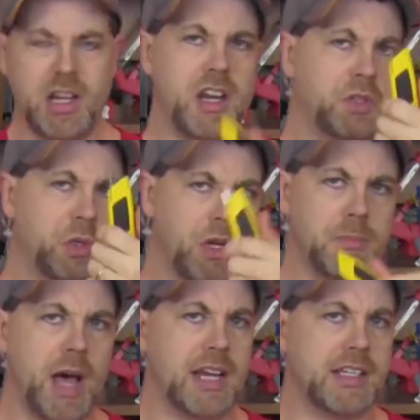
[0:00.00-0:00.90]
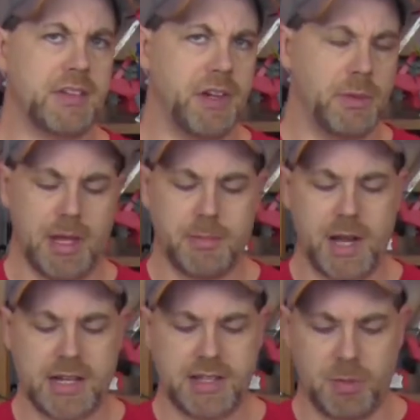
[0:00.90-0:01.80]
You can never do an unboxing video without a
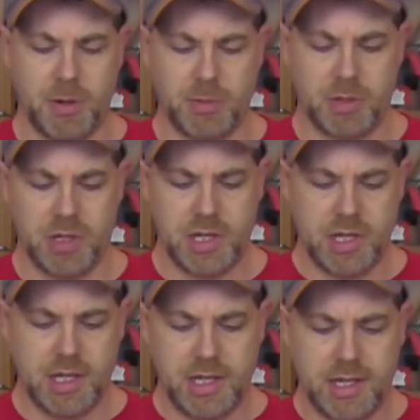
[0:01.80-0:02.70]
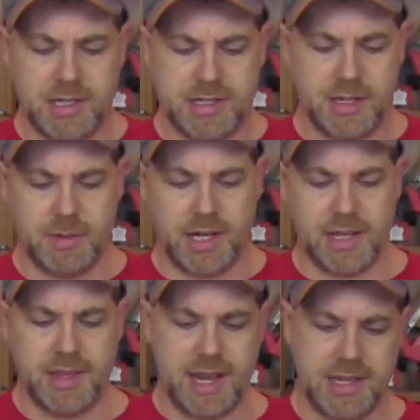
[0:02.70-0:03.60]
box cutter, people. Let's see, we
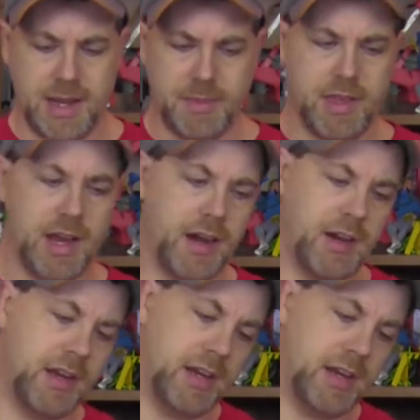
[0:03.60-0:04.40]
cut that tape there.